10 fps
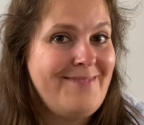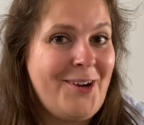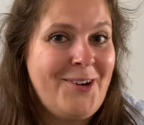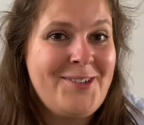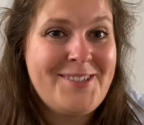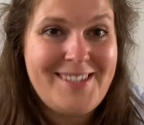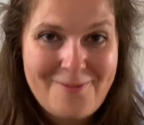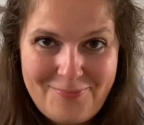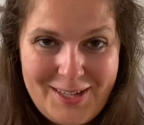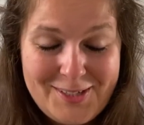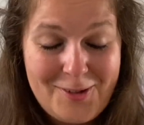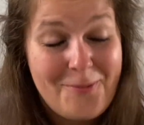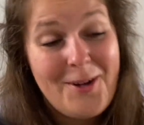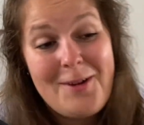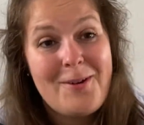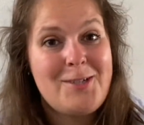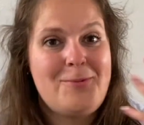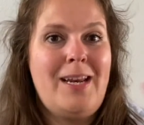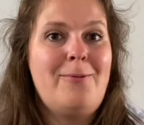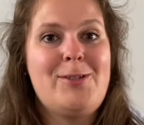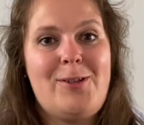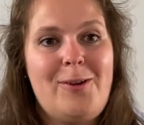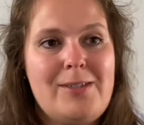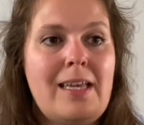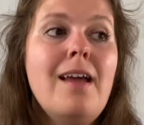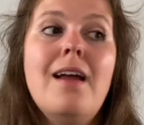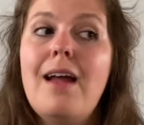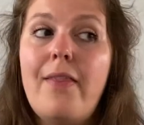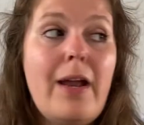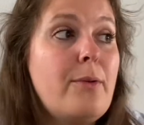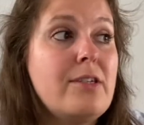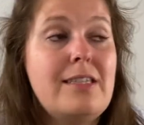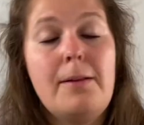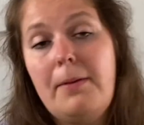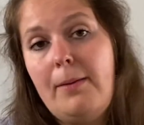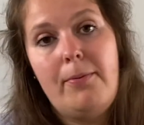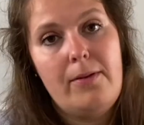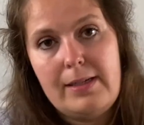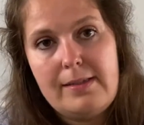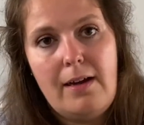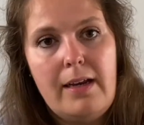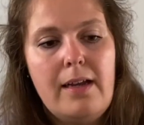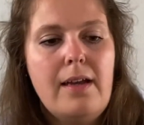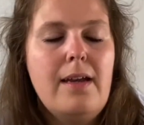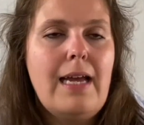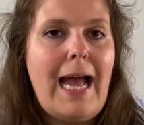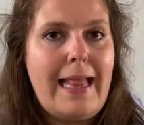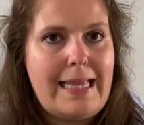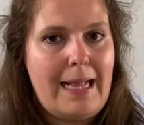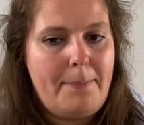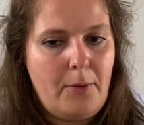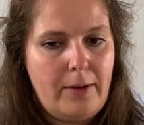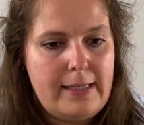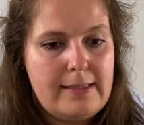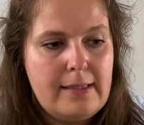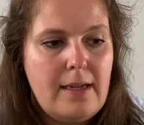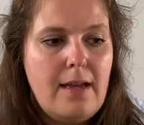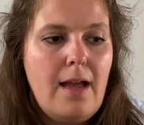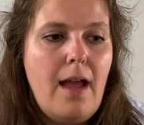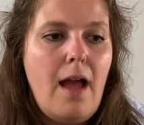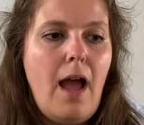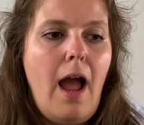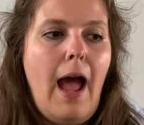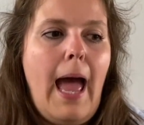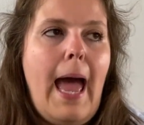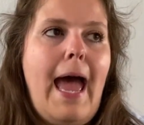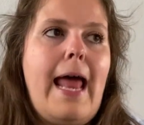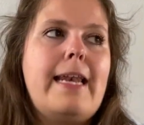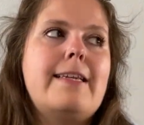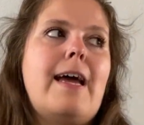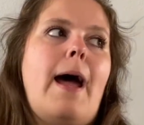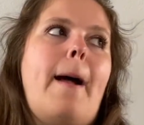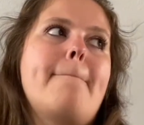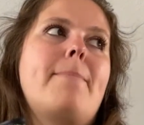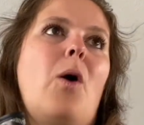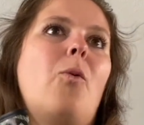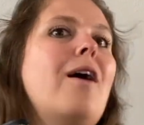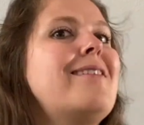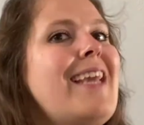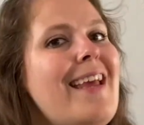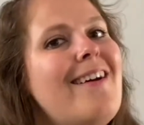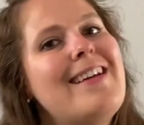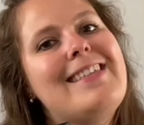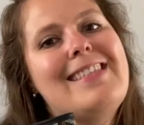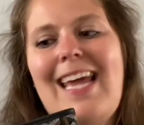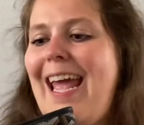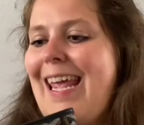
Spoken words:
or something, so pretty much when it was closing, and there were still people inside at that point. And what can I say,